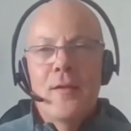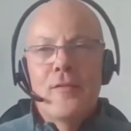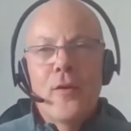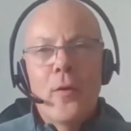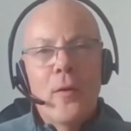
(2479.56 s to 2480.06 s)

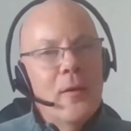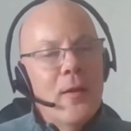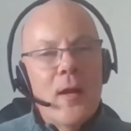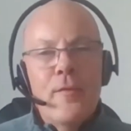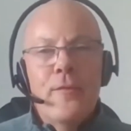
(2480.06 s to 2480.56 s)
So a
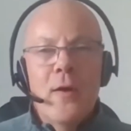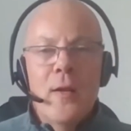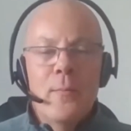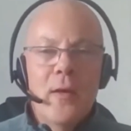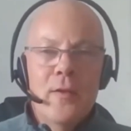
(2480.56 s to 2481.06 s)
lot of
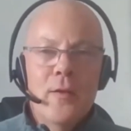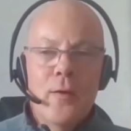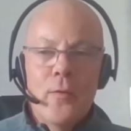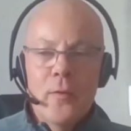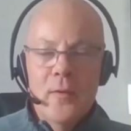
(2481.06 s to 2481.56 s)
fun, but you
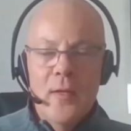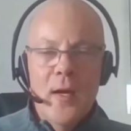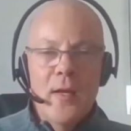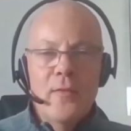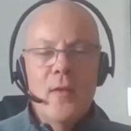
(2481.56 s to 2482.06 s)
know, the
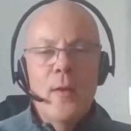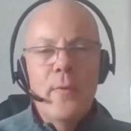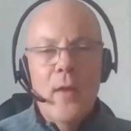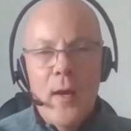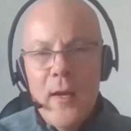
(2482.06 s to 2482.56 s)
idea
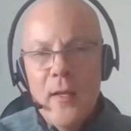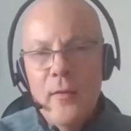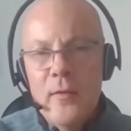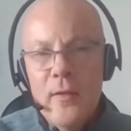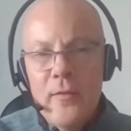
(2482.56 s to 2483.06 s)

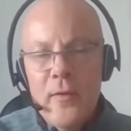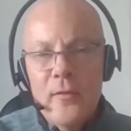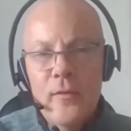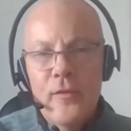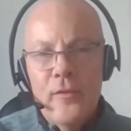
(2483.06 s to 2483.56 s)
behind the
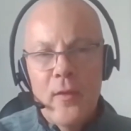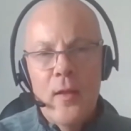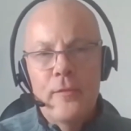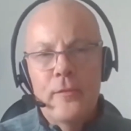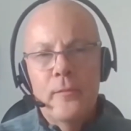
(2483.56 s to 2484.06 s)
event
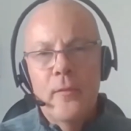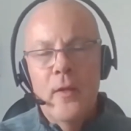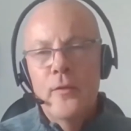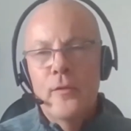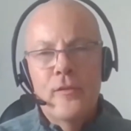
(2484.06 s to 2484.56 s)
itself,
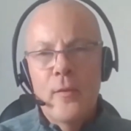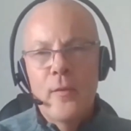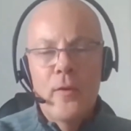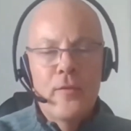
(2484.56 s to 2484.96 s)
and you'll see more